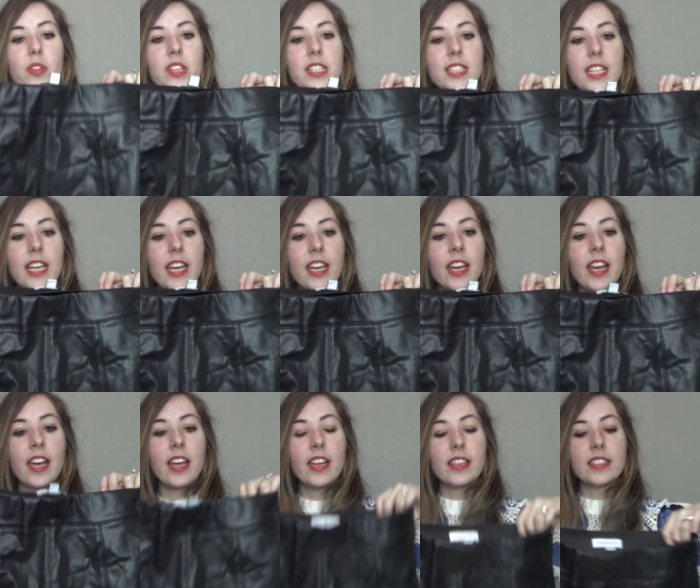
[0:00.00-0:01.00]
this day.
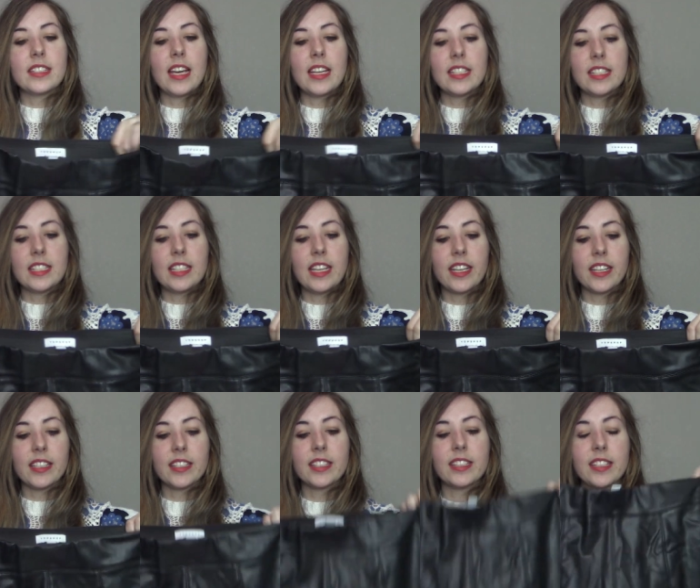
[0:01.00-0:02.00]
Size
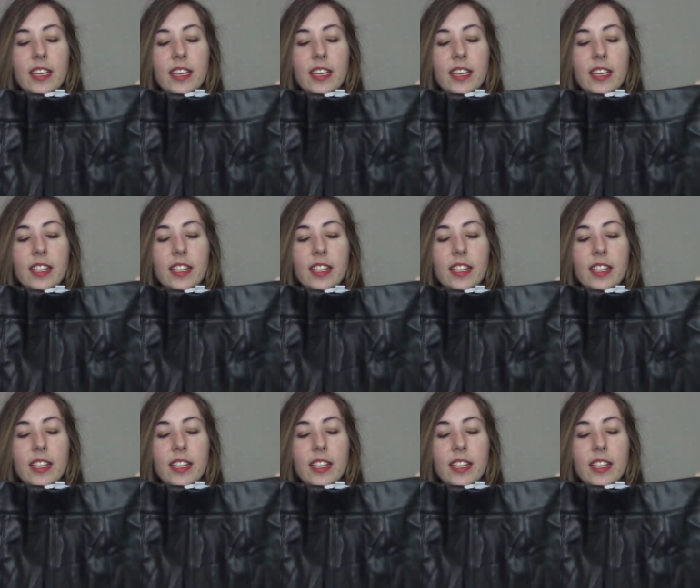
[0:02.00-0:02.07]
6.